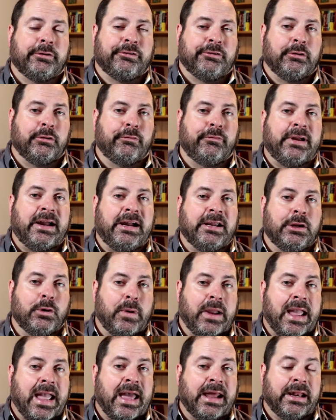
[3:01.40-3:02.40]
they're still
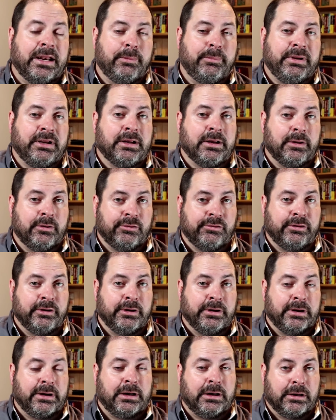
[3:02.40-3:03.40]
value added because
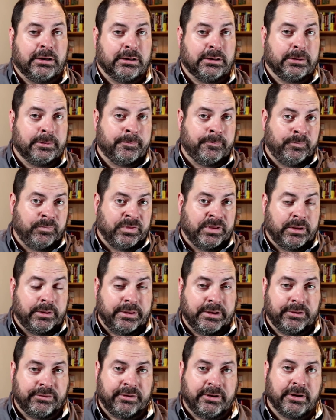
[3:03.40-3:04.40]
there are
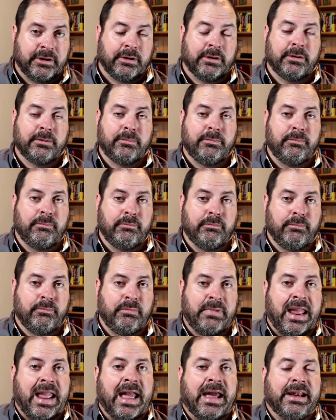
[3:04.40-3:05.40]
things that are
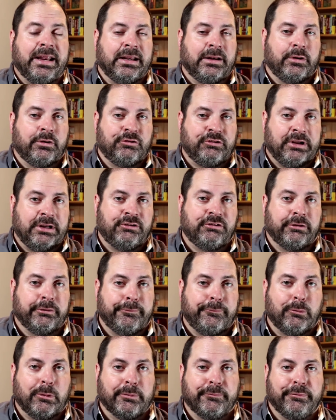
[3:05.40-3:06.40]
adding, they're changing the
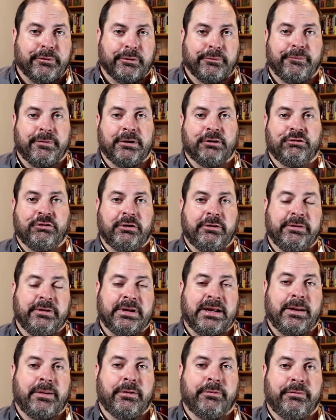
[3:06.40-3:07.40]
form, fit, or function of
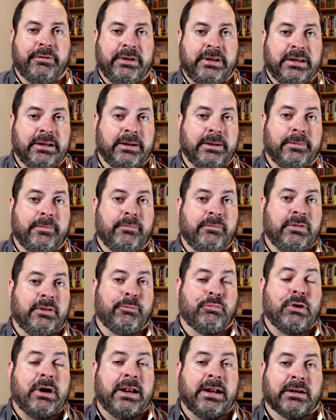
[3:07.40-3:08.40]
the
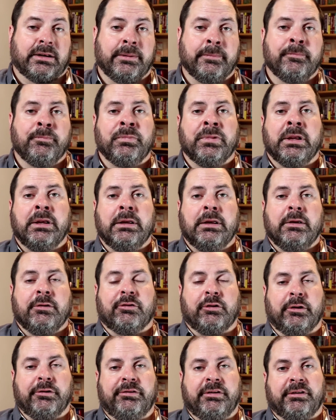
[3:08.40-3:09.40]
product.
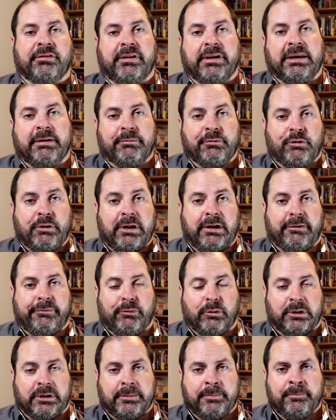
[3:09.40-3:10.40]
So those things I give them credit
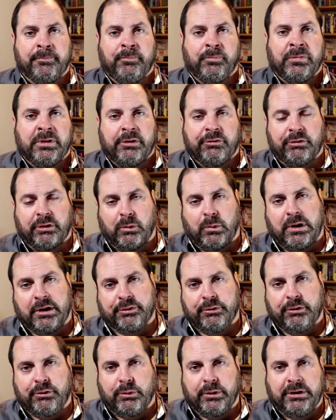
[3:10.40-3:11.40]
for. So I
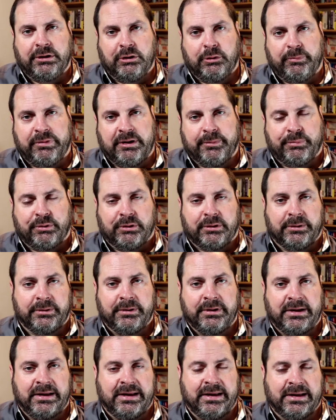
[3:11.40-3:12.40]
walk through 22
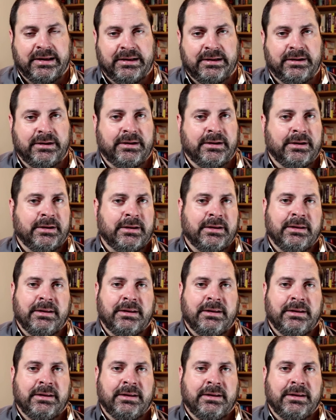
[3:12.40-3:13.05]
people and